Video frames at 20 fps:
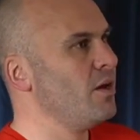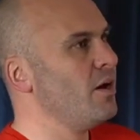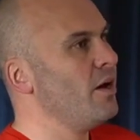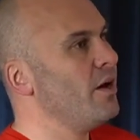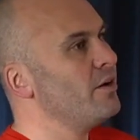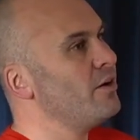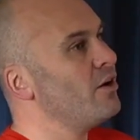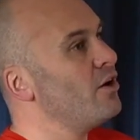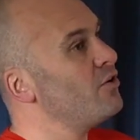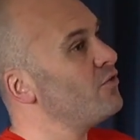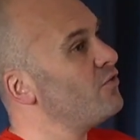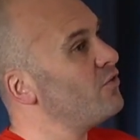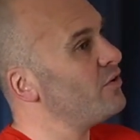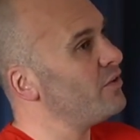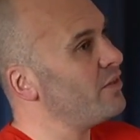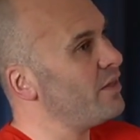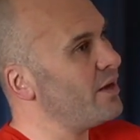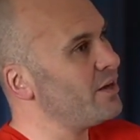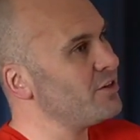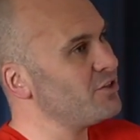And hopefully
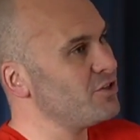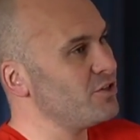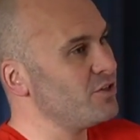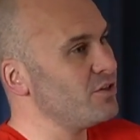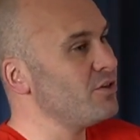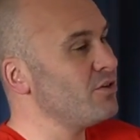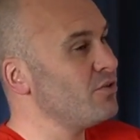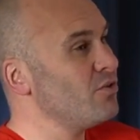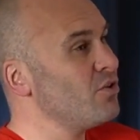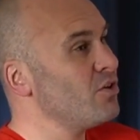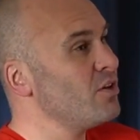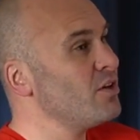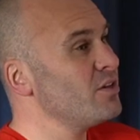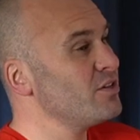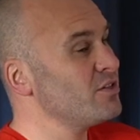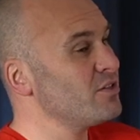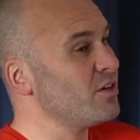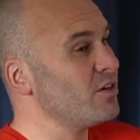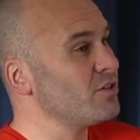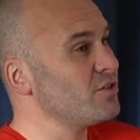that should
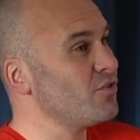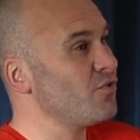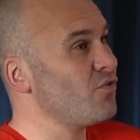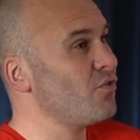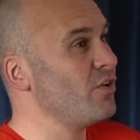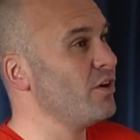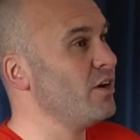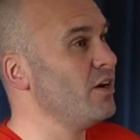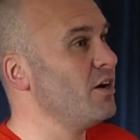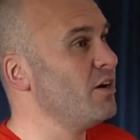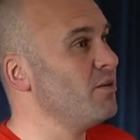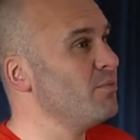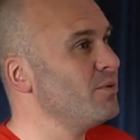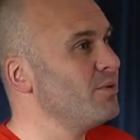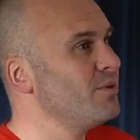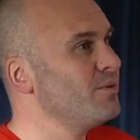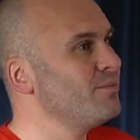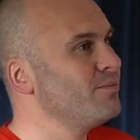start to free it up.